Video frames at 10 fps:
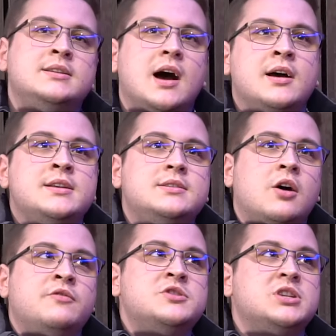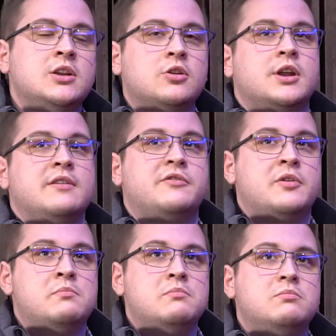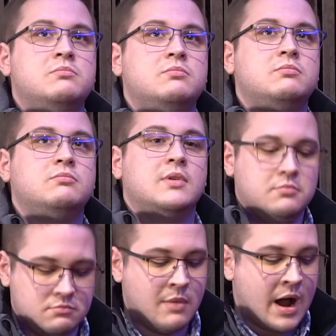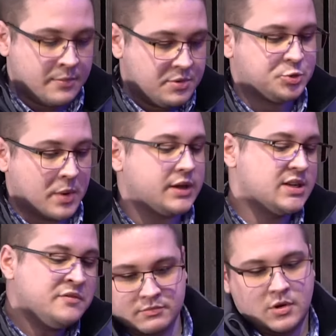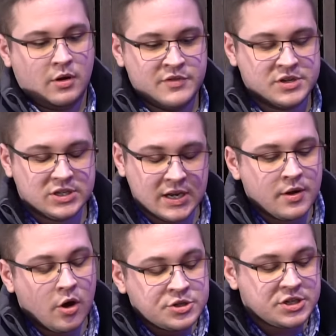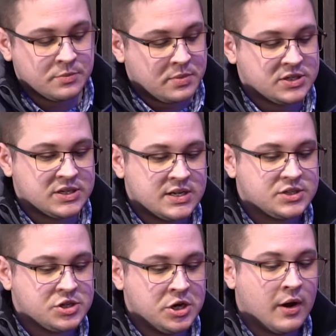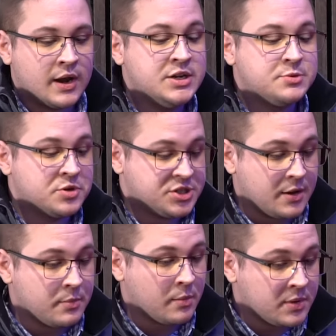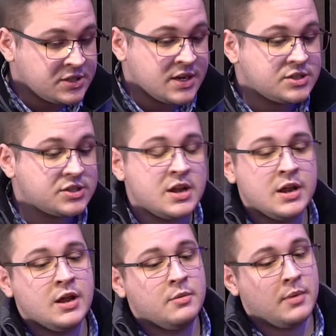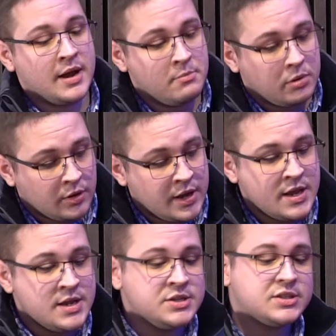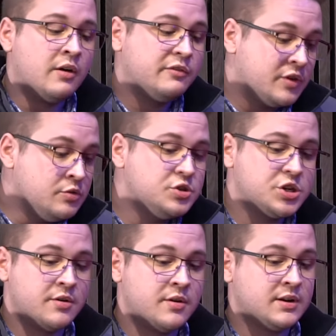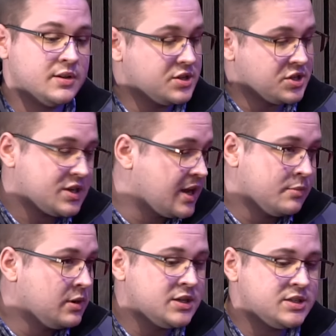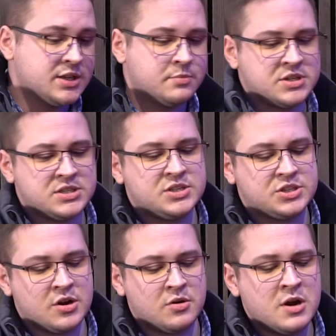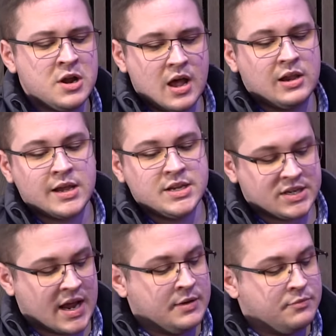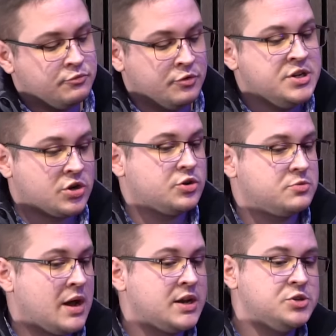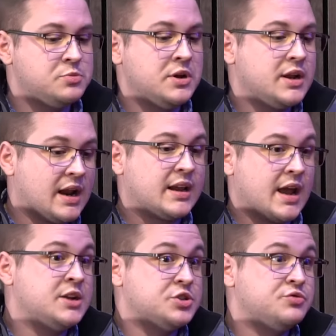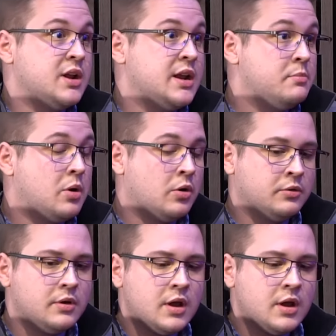I obviously look at it from my perspective, obviously. Us as a business, you know, I need to protect my business, my employees, future and the sustainability of the business. So, like you say, resource management and allocation is really important.